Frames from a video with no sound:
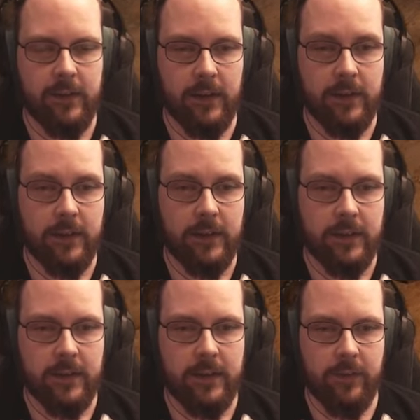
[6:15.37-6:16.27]
well,
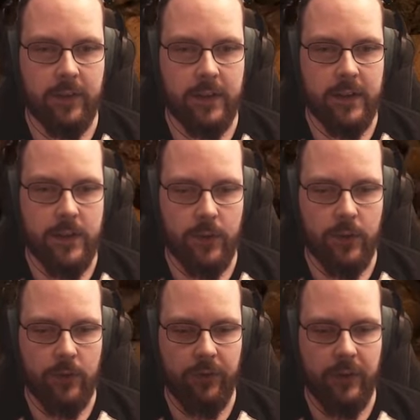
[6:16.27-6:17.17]
definitely show
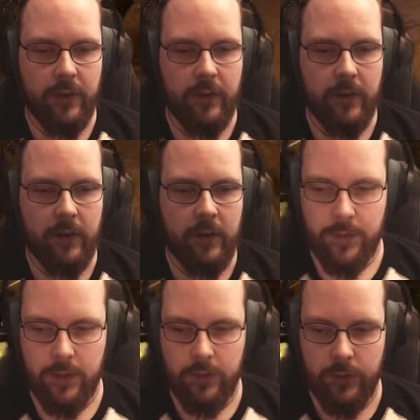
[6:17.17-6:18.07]
no fear.
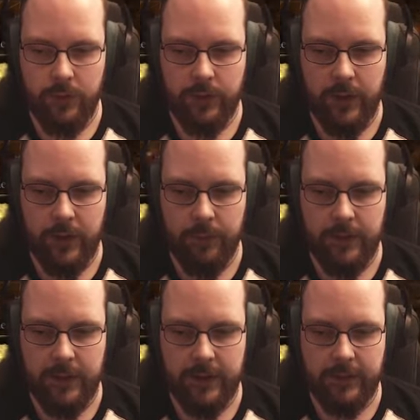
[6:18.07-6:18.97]
This looks like a
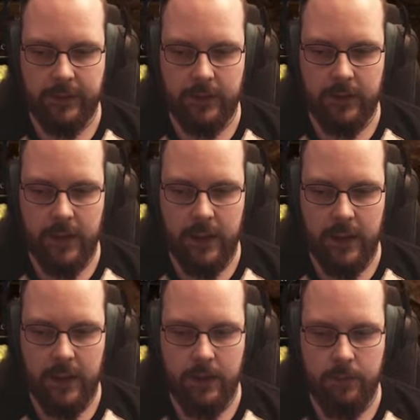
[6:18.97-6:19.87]
boss.
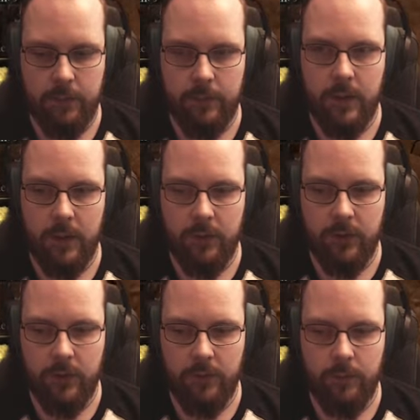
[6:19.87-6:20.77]
Uh, maybe
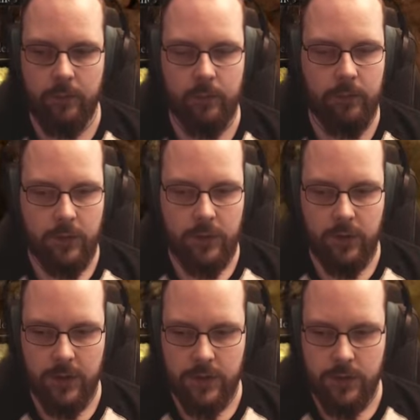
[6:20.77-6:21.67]
some of
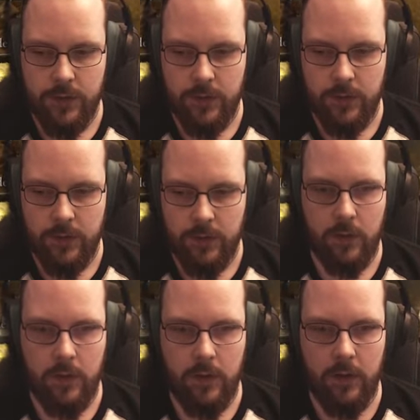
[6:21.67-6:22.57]
this action.
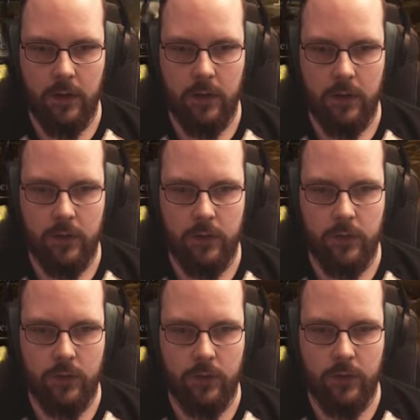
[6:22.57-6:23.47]
Okay,
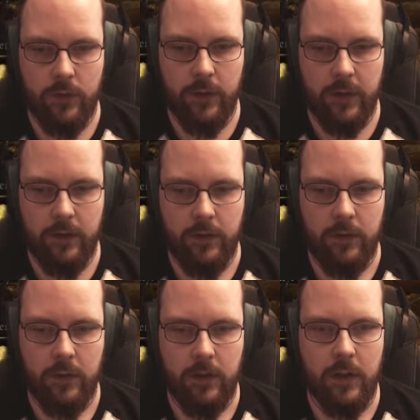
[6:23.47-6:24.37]
this is a dragon.
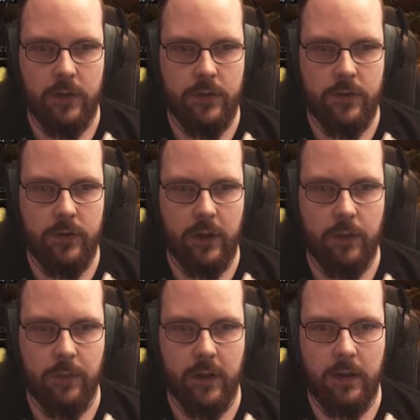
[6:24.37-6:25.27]
Ancient
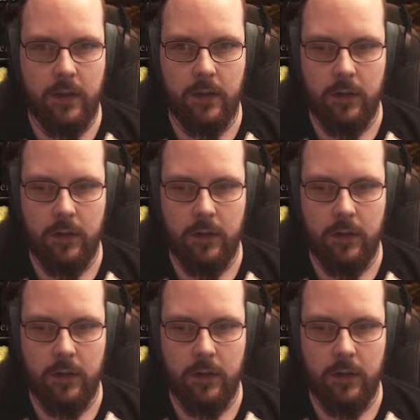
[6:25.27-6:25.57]
Dragon Man.